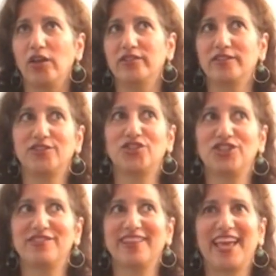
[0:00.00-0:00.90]
a
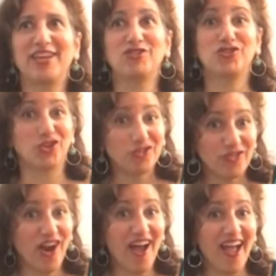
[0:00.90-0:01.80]
delicious like stir
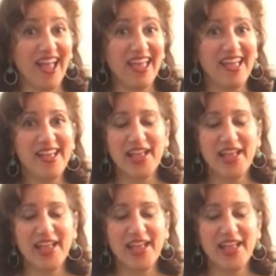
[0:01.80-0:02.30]
fry.